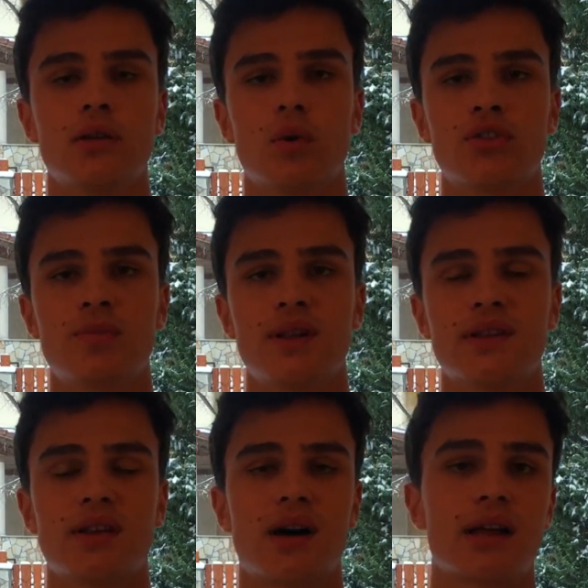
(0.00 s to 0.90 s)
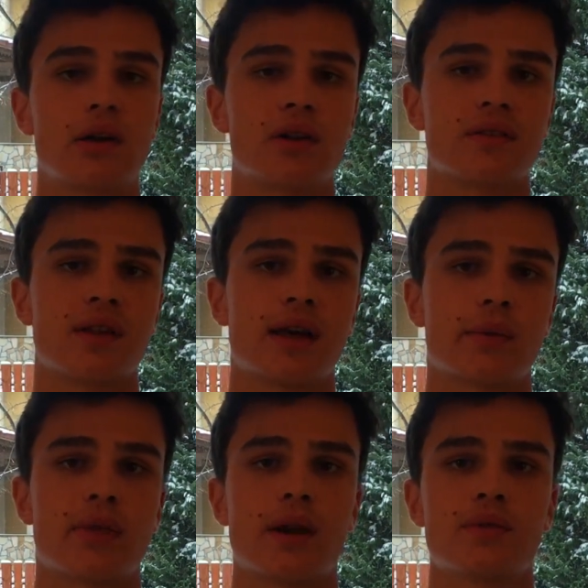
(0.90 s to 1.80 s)
You want to maintain eye
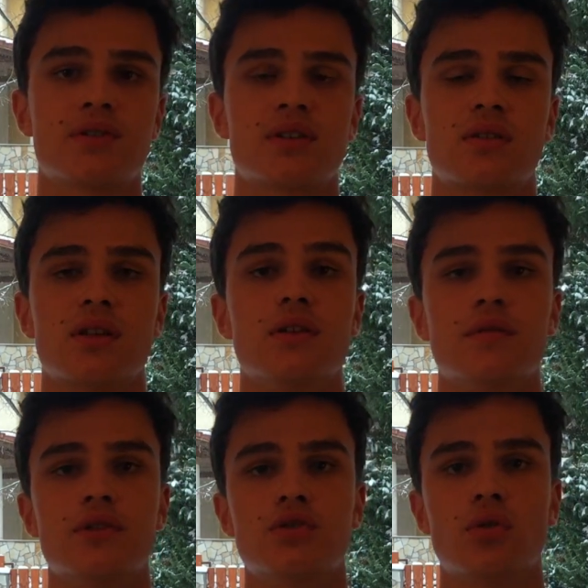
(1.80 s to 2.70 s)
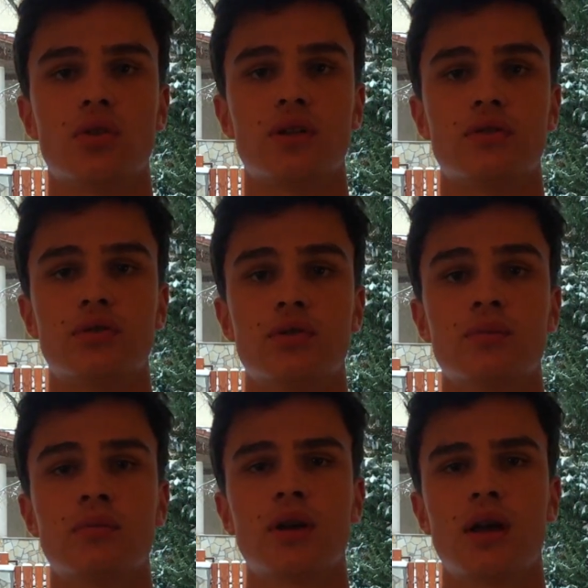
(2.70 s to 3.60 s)
contact with every single individual in the
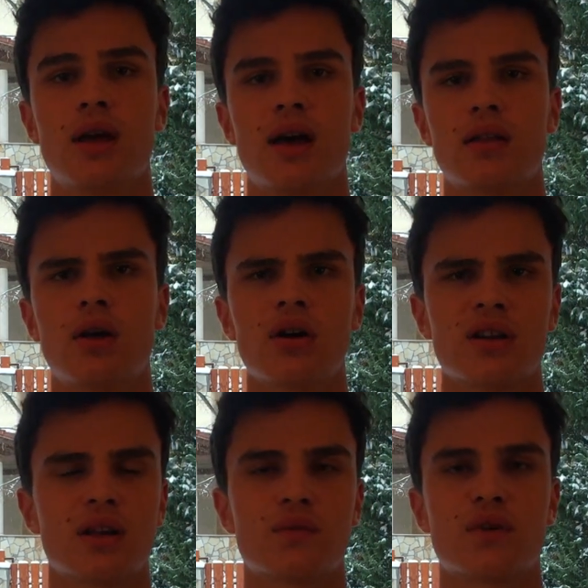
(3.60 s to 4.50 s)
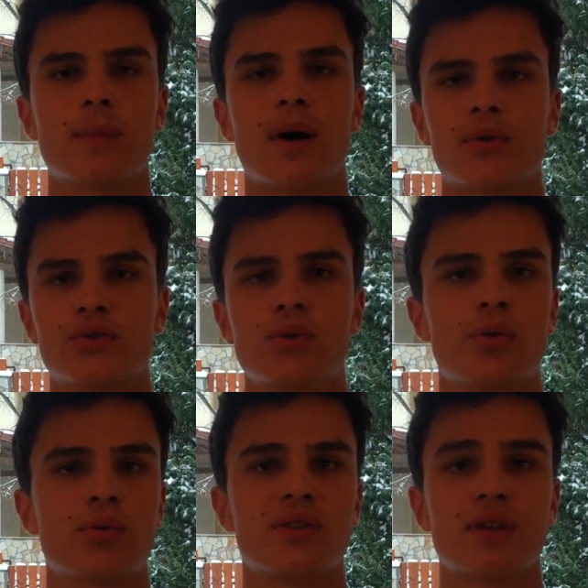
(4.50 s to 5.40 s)
room and lock in for about 2
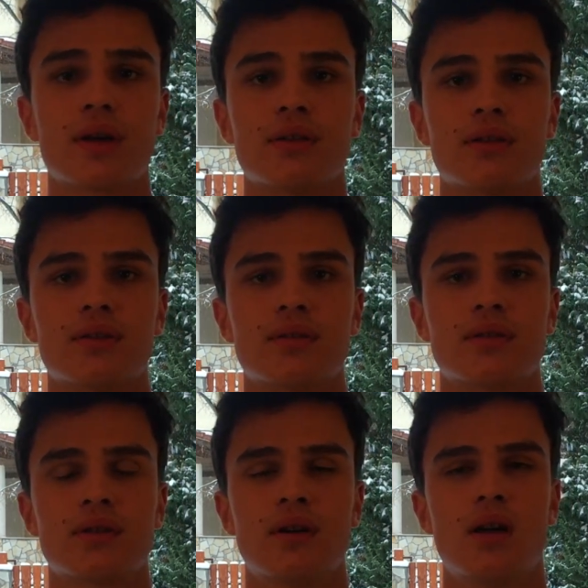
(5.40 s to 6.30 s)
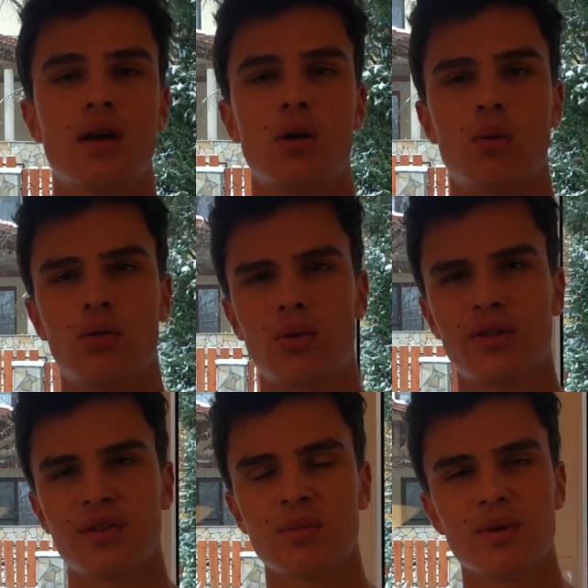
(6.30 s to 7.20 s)
to 3 seconds. Although
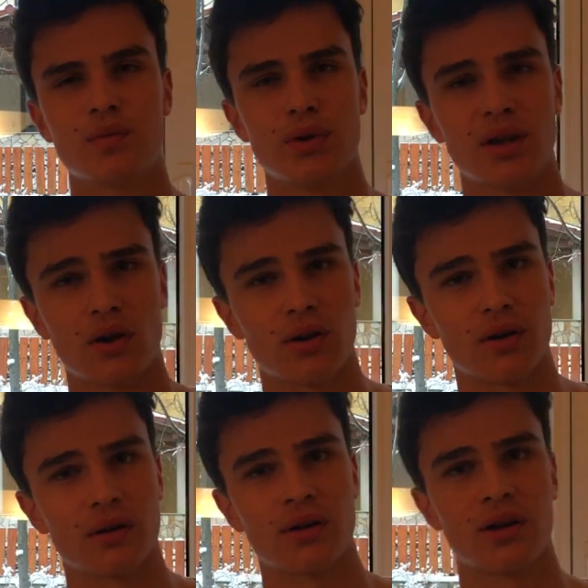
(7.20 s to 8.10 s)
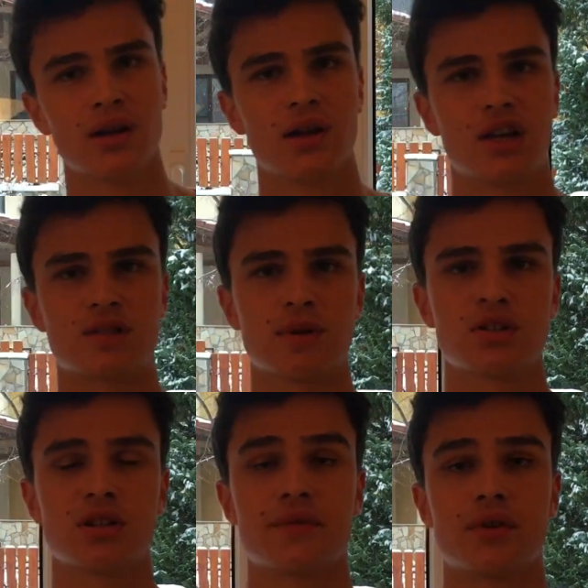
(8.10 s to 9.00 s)
this can be really hard,
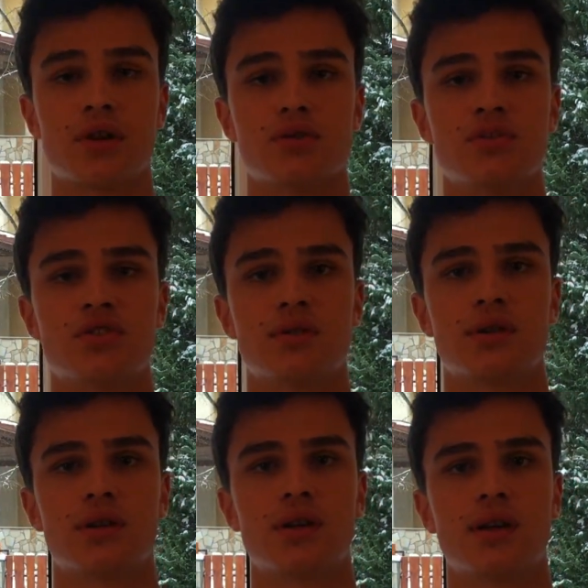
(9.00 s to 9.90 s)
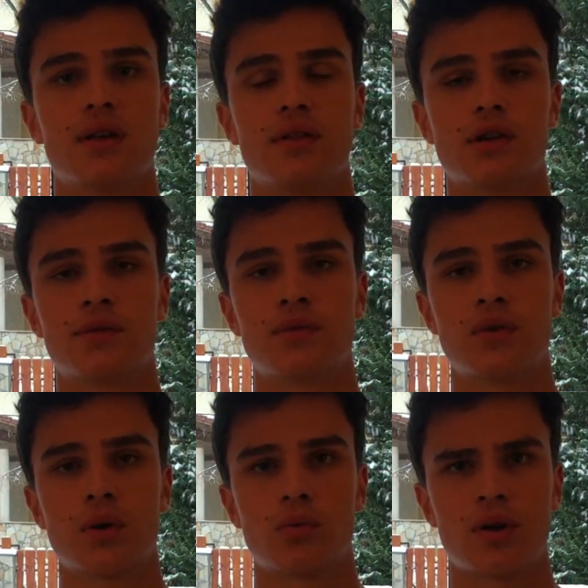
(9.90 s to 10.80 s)
especially if you're not used to it.
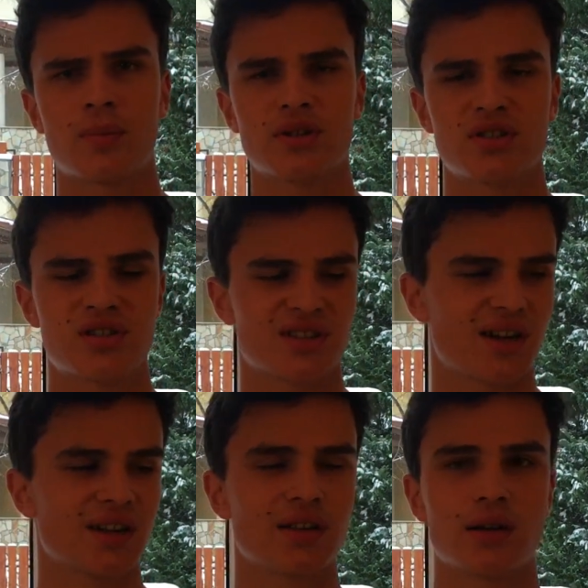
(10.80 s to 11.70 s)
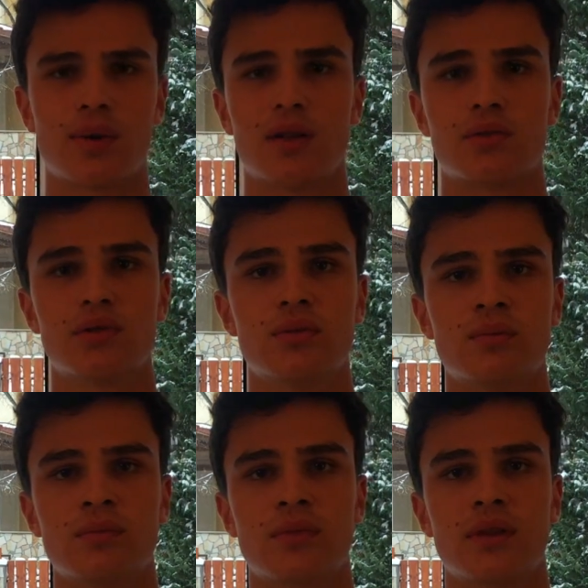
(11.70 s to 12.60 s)
Therefore, I would recommend just scanning around the
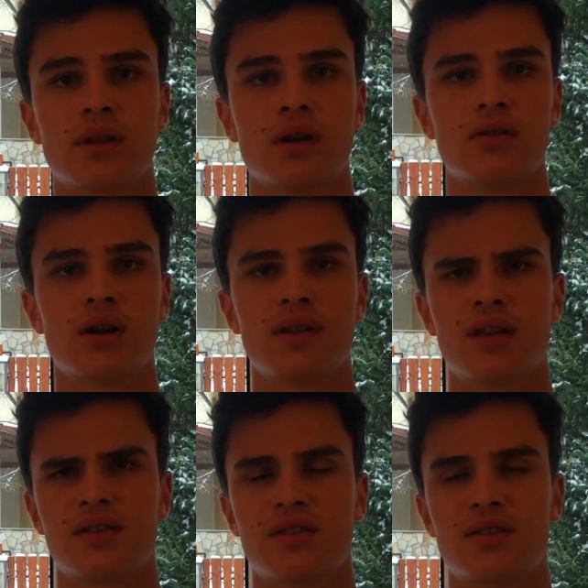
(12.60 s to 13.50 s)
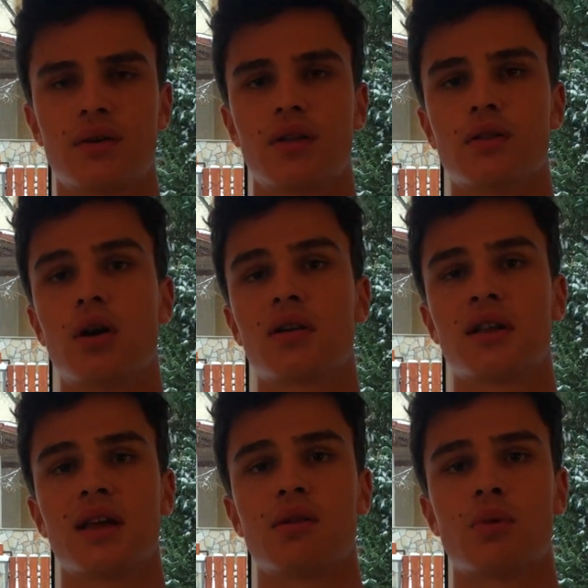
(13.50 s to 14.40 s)
room, not necessarily
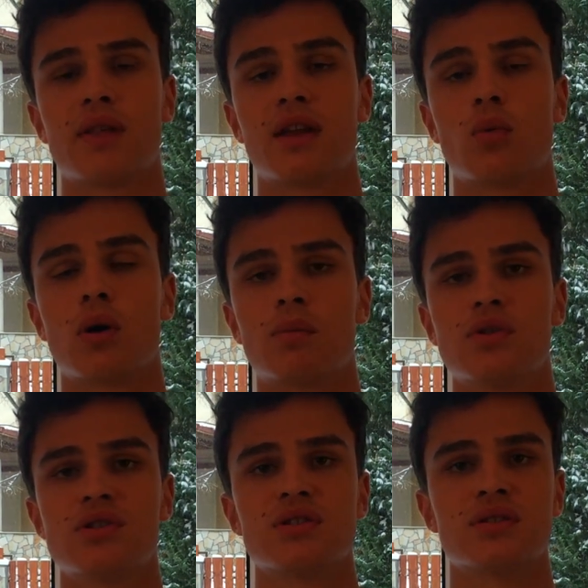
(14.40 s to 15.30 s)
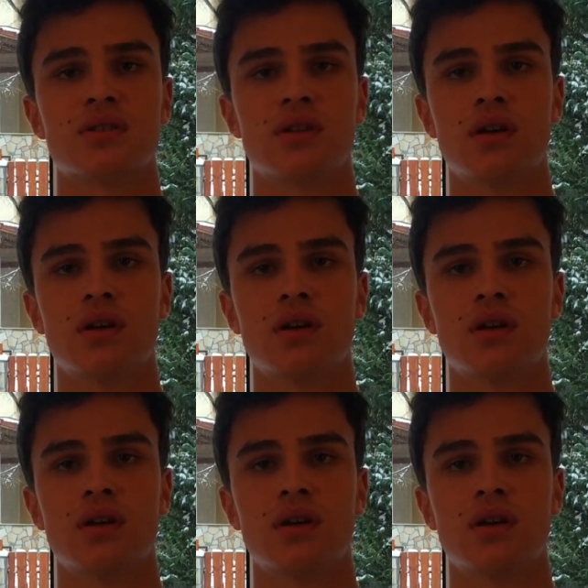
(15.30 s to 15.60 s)
locking in with any one person,